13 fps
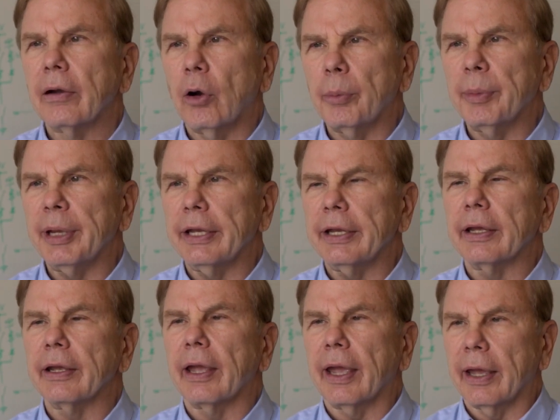home
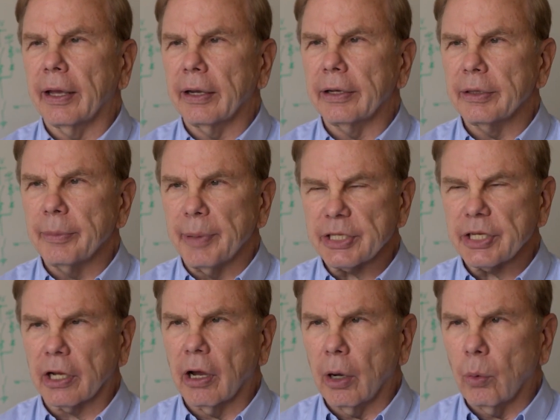heating, and
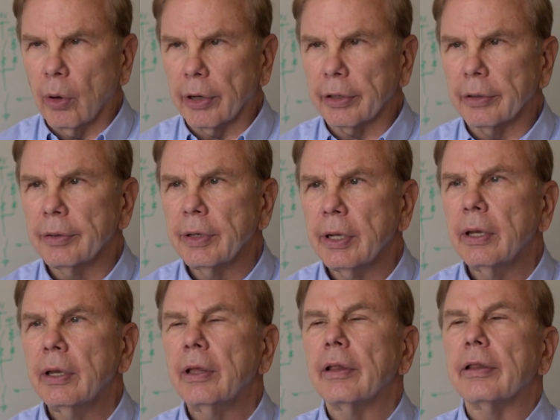domestic hot water.
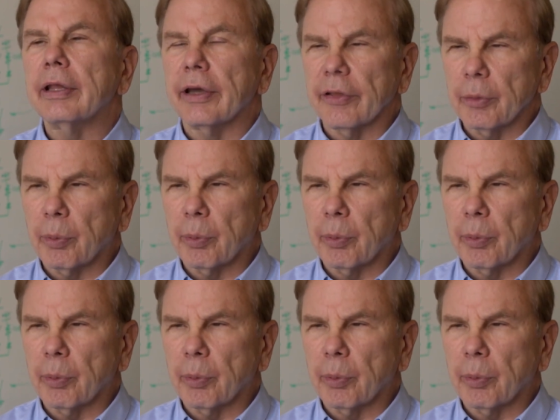The other